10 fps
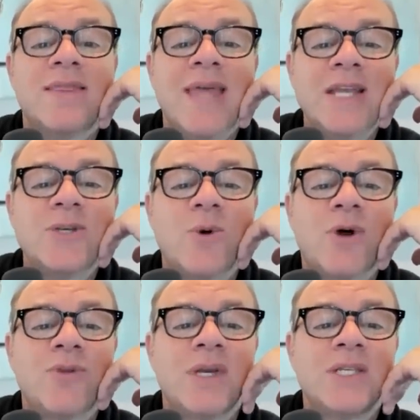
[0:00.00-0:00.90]
They do all
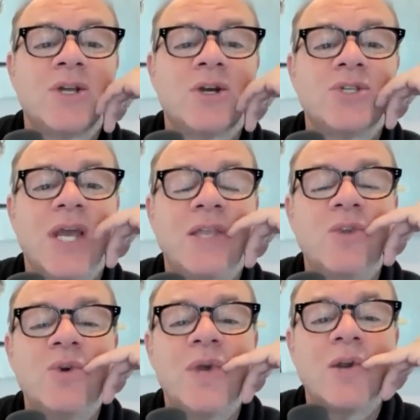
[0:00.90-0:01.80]
the research and
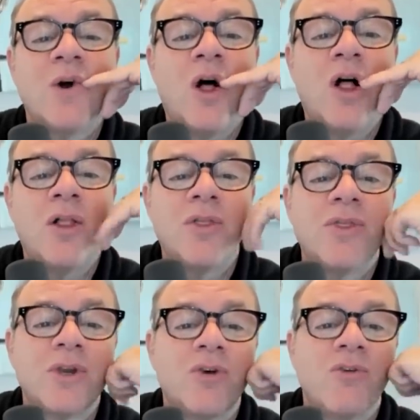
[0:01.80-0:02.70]
you get all
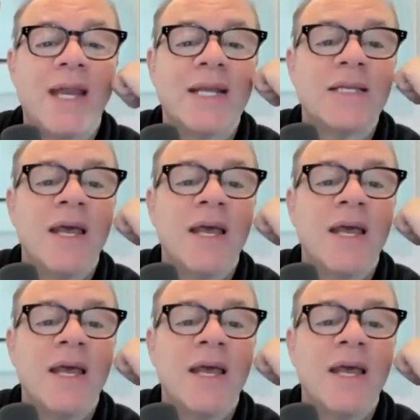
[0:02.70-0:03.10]
the credit.